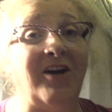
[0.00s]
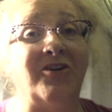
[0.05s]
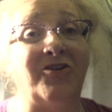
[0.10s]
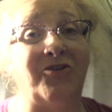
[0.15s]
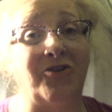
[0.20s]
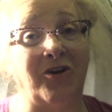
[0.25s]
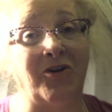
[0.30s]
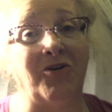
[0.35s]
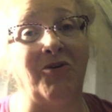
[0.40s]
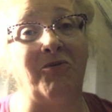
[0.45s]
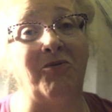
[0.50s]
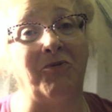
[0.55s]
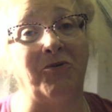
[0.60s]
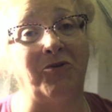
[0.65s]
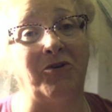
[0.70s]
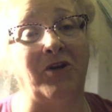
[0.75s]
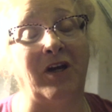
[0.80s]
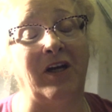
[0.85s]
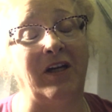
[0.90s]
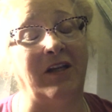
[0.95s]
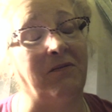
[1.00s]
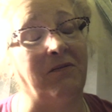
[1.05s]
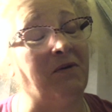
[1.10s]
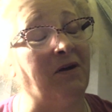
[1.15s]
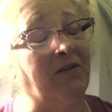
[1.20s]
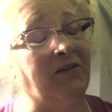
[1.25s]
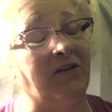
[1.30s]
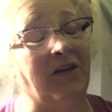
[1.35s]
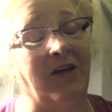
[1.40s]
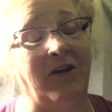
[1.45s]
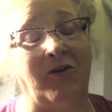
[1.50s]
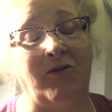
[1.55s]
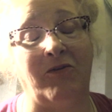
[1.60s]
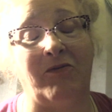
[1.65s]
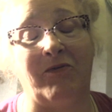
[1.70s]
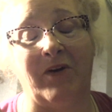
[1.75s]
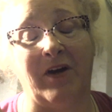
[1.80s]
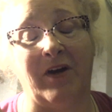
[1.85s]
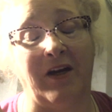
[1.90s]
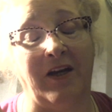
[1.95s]
you should go over and check them out. They are
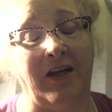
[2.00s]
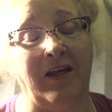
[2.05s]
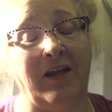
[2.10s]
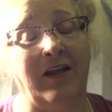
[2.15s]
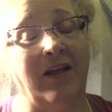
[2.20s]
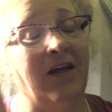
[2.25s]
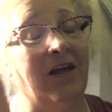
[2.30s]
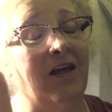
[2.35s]
funny.